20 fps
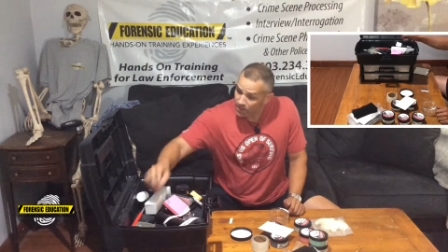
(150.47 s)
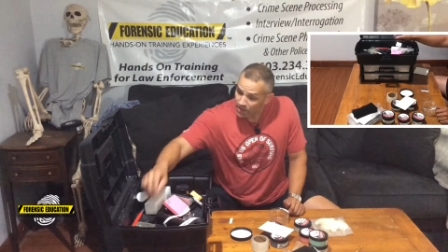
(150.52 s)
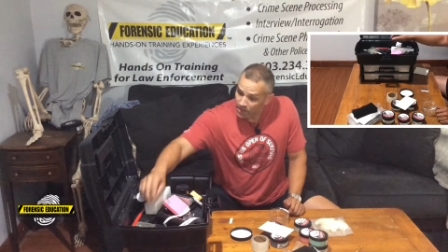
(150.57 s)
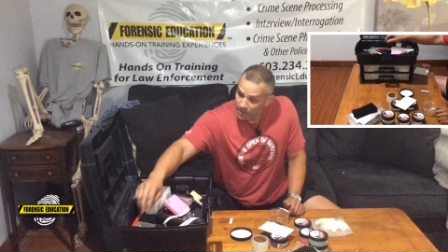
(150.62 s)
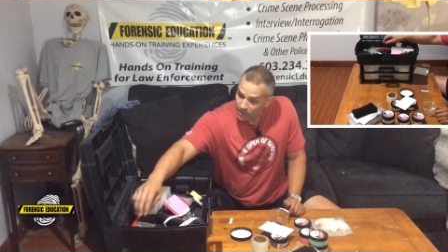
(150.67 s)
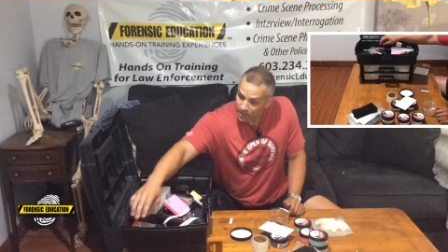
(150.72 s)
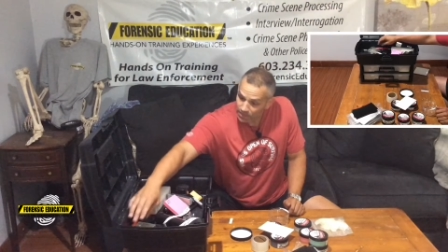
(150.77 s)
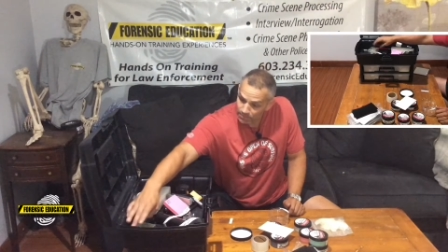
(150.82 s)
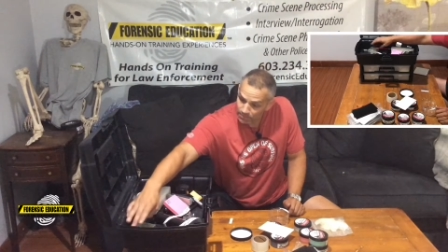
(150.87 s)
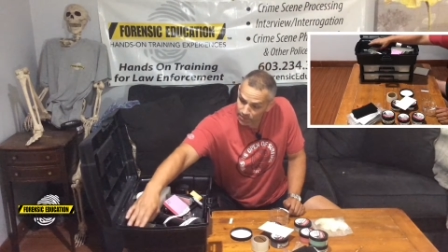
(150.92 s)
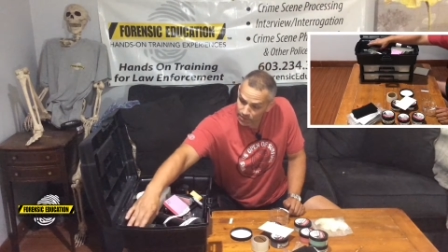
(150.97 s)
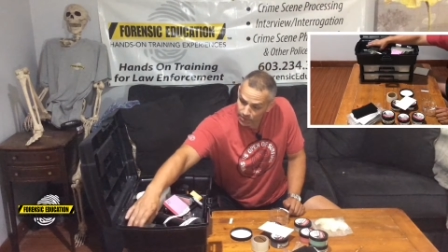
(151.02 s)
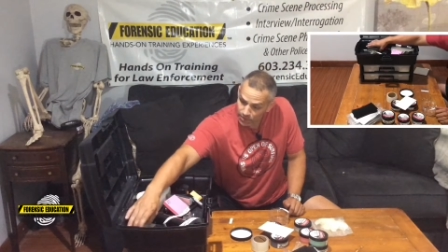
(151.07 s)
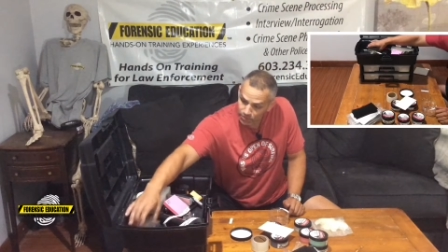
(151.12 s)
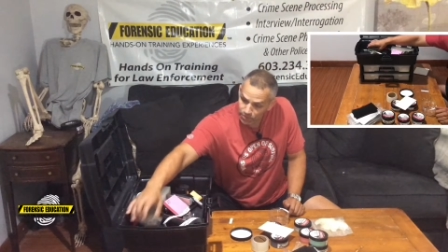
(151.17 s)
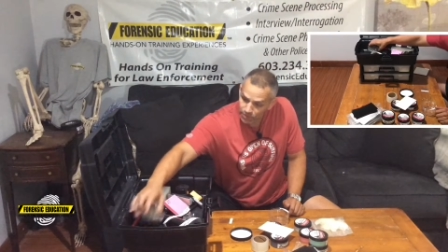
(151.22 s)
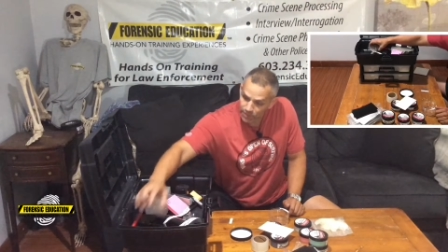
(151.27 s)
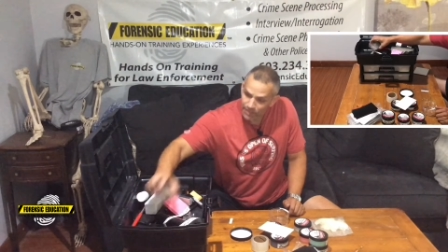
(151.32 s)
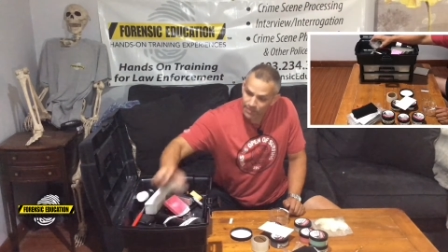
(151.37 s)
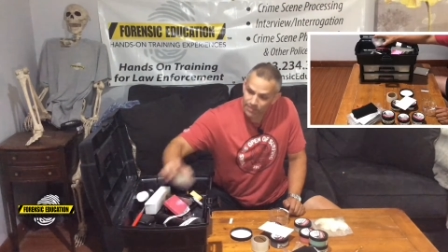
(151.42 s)
A couple
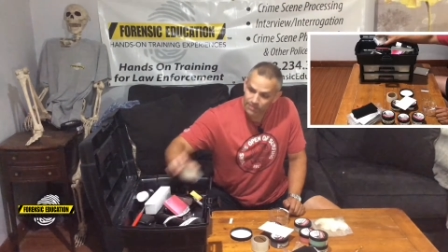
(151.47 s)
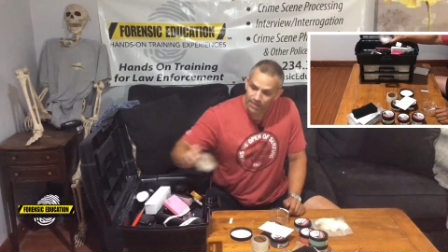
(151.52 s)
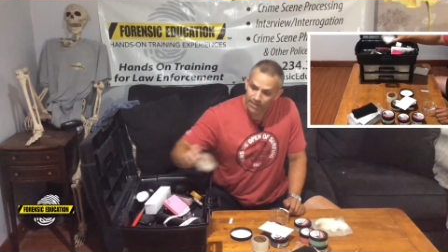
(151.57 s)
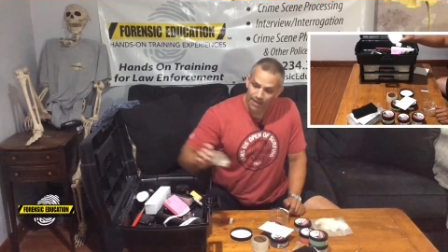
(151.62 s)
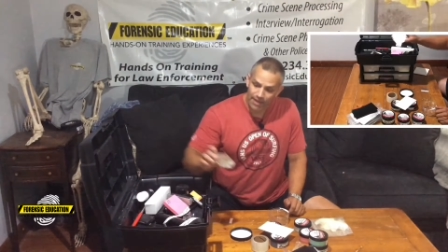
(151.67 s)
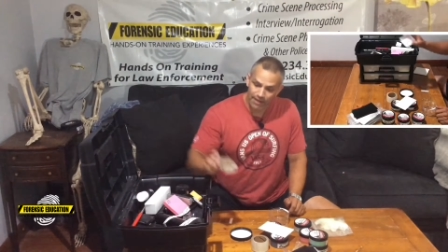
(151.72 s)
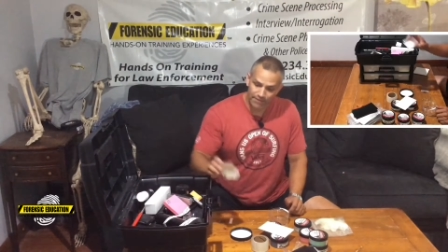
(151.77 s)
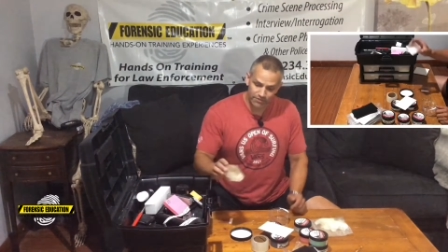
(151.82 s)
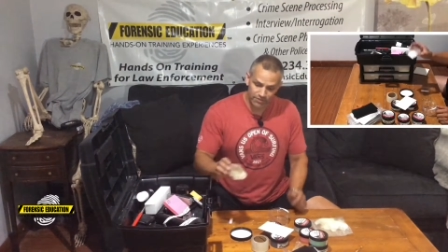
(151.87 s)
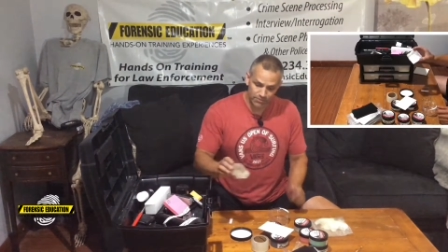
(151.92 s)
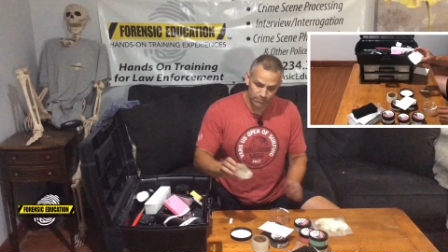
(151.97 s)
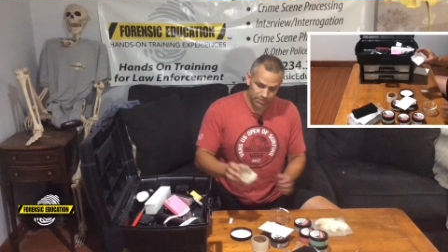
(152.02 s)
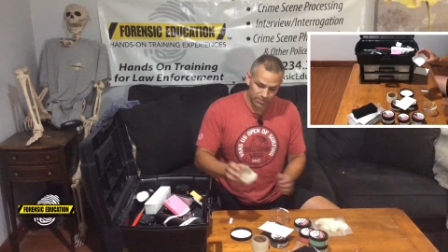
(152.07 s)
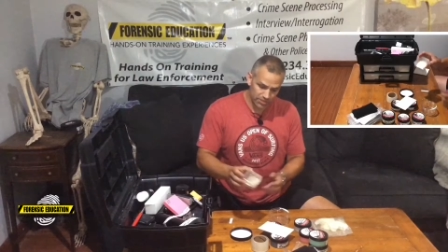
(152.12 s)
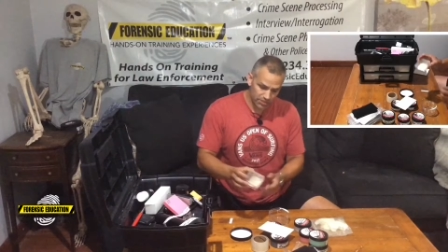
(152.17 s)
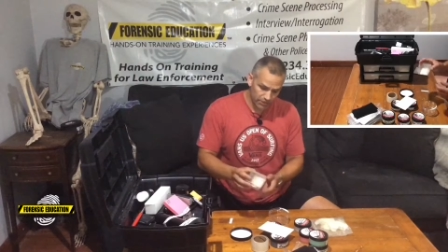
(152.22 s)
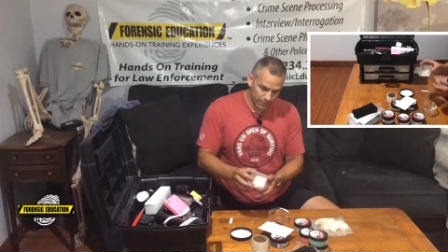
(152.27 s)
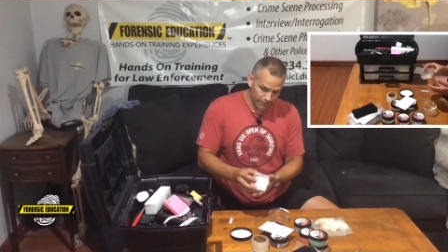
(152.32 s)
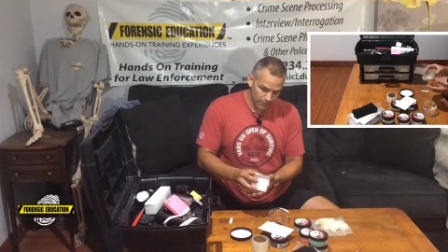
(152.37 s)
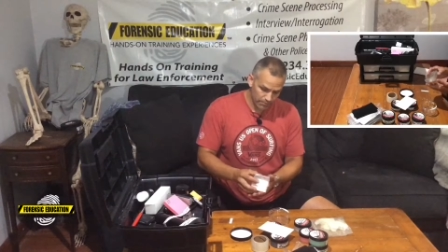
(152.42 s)
little things. I have some
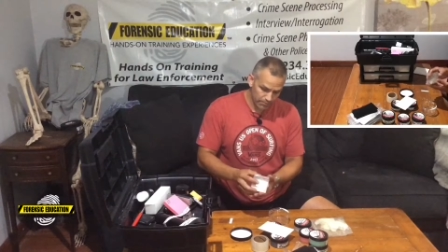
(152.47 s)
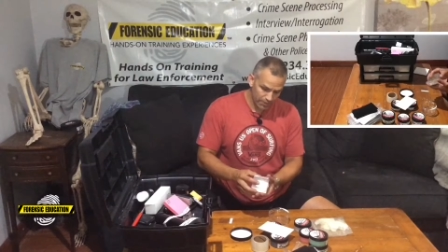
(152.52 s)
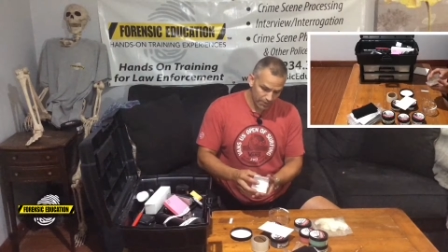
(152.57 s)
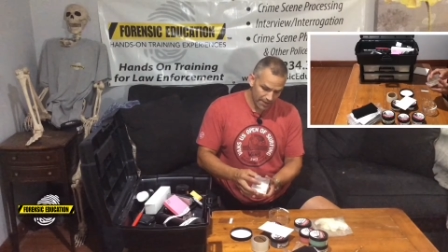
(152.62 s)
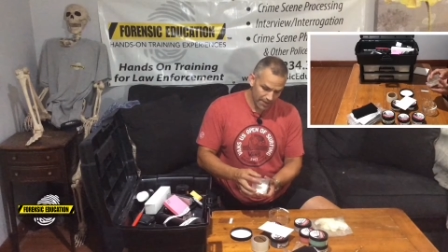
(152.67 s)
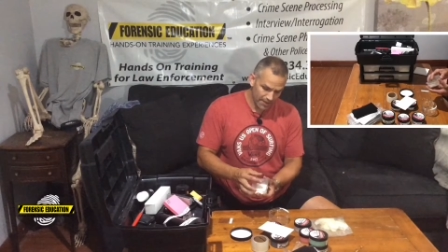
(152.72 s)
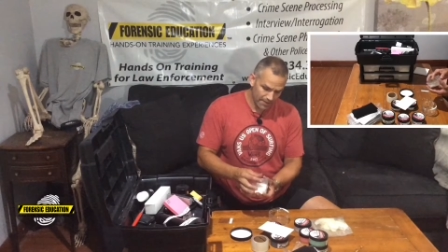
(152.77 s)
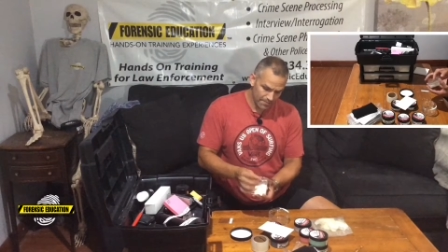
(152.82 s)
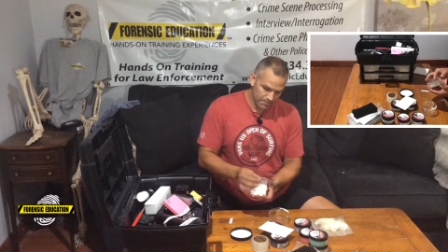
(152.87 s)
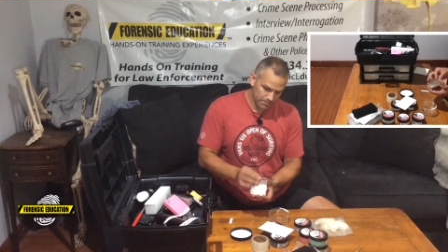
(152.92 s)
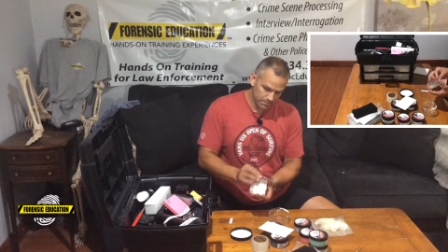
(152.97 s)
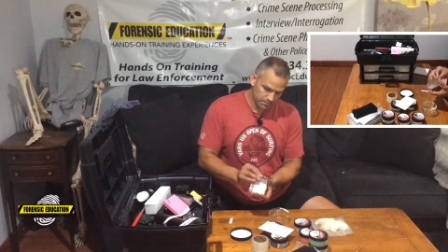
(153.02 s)
silver plate.